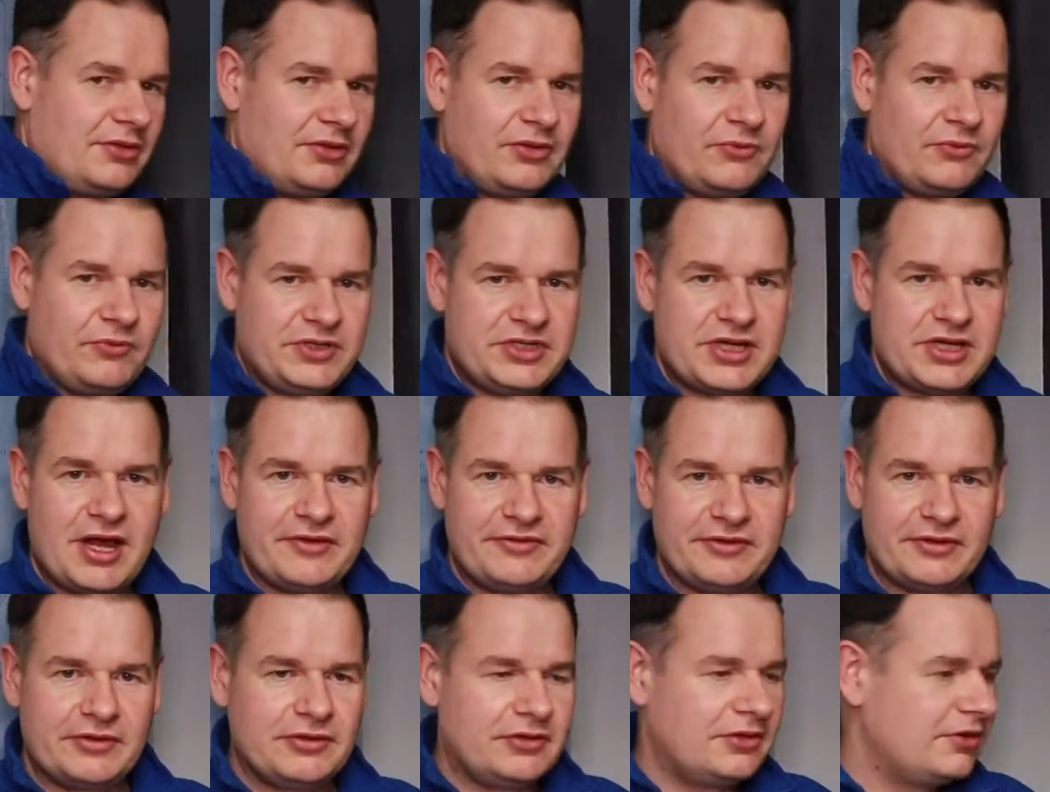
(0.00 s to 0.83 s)
which
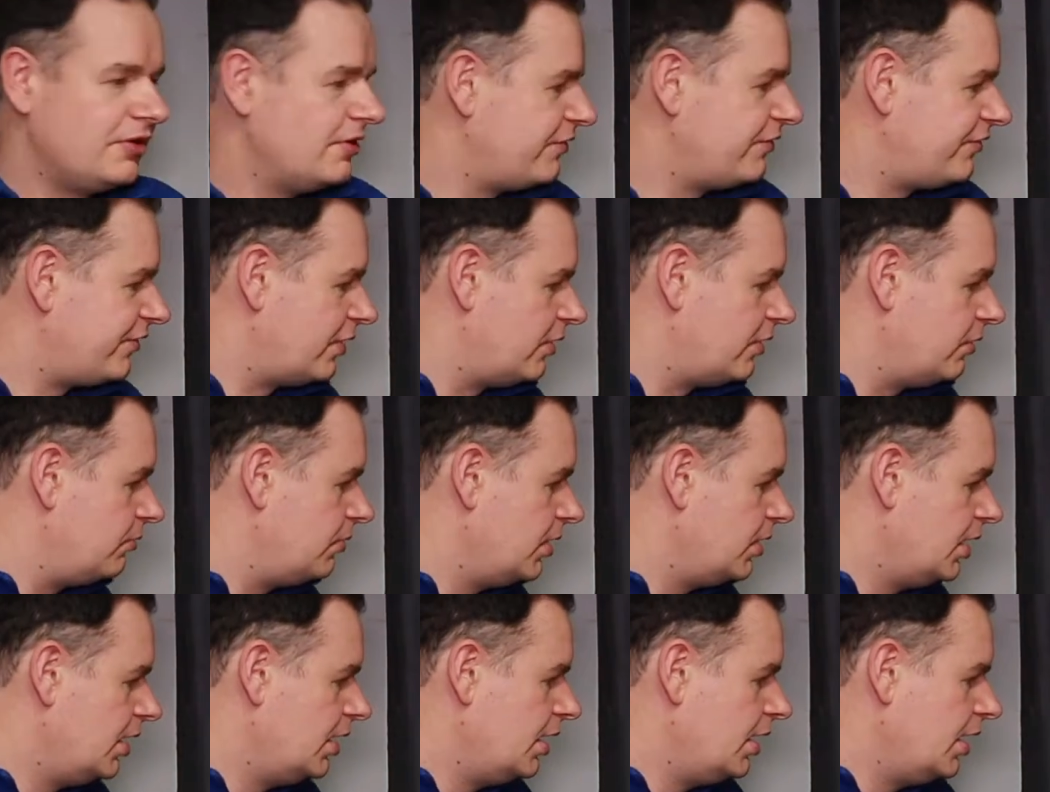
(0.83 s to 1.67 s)
article. So
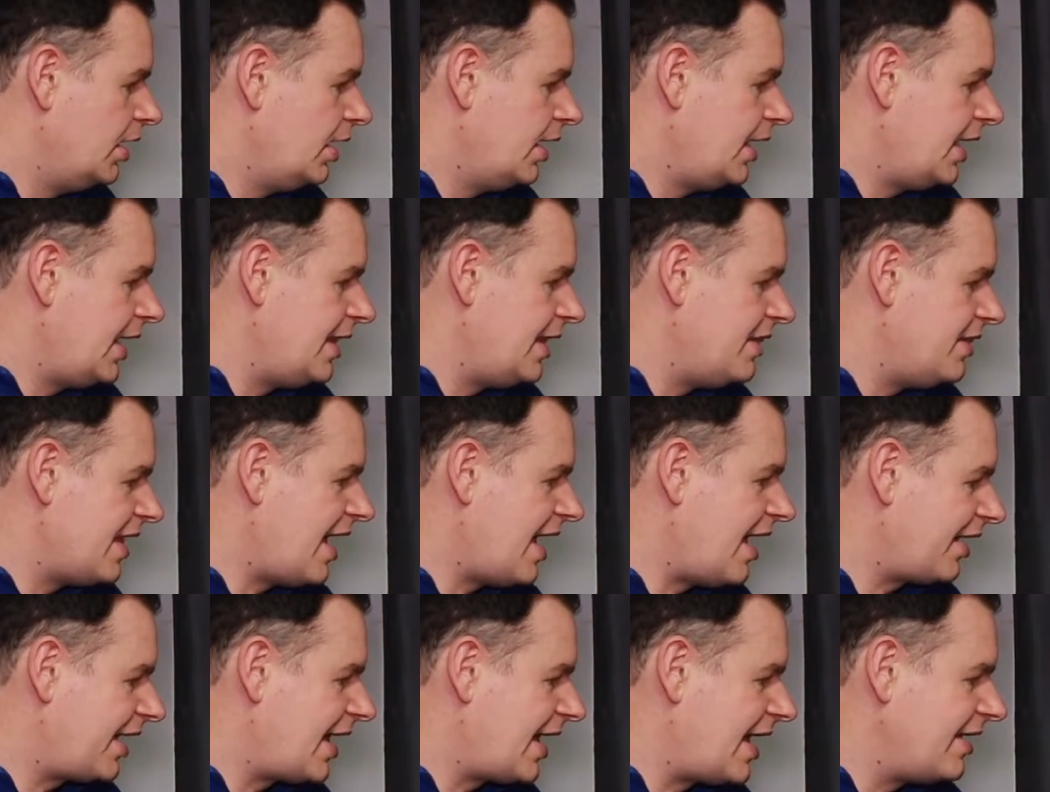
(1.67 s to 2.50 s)
in
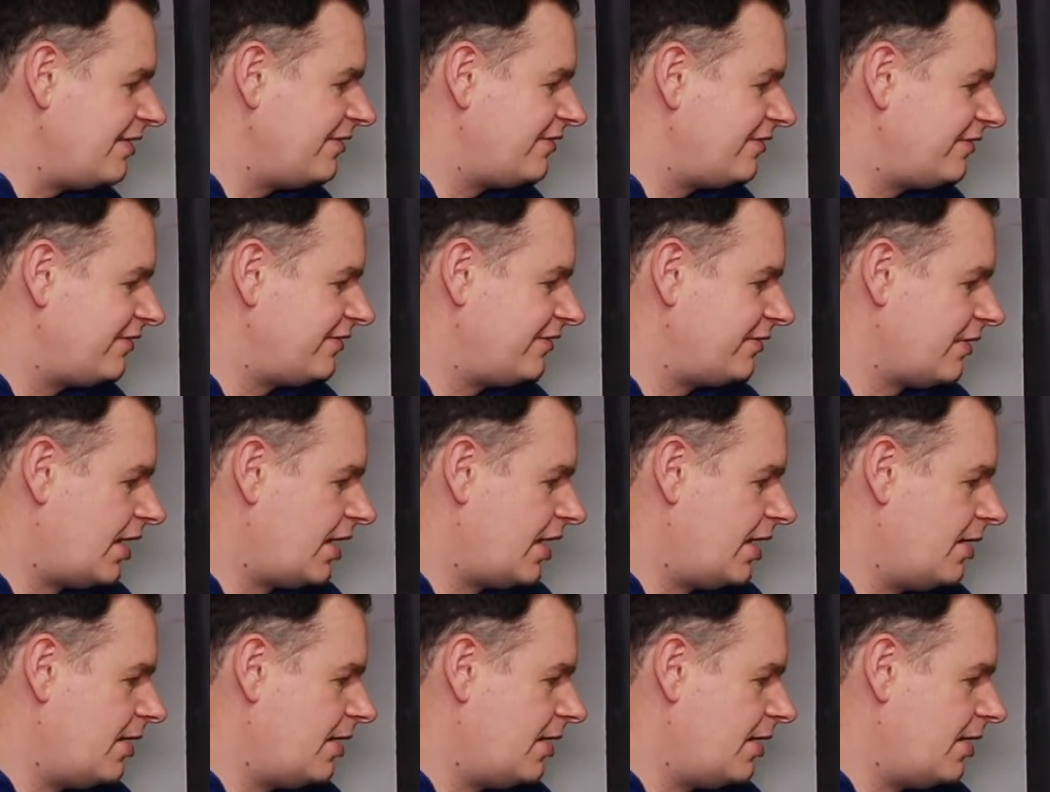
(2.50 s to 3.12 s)
that case,